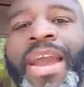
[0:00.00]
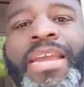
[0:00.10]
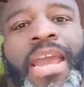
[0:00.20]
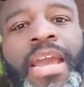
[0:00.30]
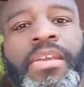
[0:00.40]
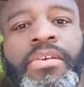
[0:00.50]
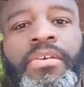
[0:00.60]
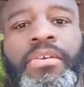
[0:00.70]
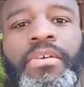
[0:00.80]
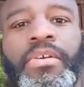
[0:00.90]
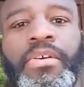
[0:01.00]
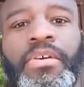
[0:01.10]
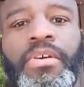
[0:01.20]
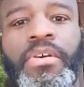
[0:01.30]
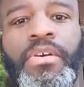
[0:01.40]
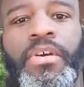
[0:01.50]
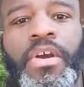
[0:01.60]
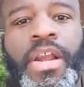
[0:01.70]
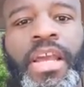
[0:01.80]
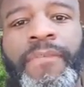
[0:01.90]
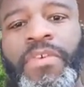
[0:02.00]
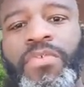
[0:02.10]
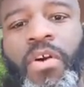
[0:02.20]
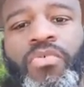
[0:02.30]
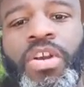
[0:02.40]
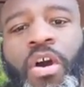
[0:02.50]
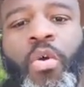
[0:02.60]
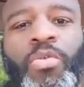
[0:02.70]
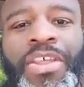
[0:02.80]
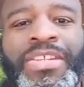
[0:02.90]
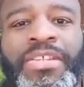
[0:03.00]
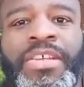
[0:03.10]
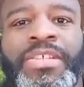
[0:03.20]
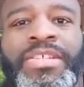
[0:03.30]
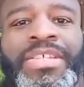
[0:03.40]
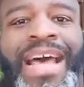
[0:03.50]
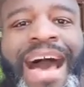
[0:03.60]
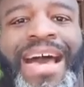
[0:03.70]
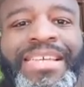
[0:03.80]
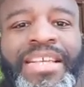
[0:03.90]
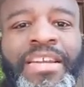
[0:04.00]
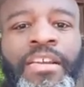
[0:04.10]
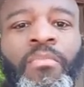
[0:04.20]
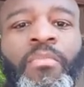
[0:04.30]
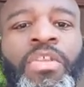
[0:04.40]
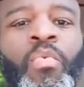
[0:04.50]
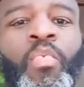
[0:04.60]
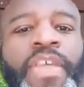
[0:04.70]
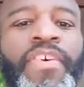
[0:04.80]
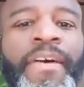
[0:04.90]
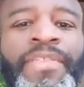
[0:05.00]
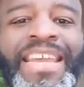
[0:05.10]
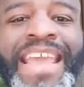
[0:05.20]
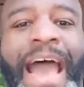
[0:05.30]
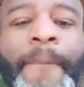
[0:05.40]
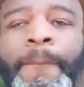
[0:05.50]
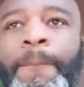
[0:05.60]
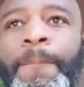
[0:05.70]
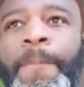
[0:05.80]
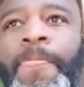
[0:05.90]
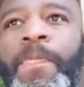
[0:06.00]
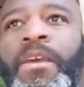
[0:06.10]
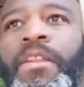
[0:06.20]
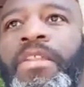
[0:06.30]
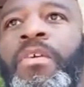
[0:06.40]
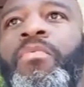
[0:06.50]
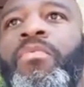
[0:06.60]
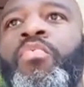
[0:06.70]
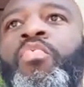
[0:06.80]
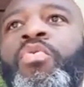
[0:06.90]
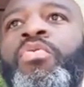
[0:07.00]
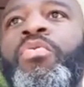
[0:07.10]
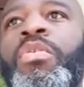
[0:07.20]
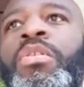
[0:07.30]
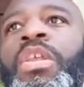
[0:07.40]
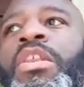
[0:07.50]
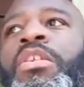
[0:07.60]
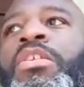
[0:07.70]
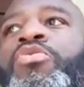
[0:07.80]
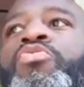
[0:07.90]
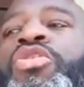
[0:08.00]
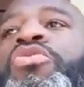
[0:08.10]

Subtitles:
Canyon. Like, if you don't know the size and the width of the gap, then you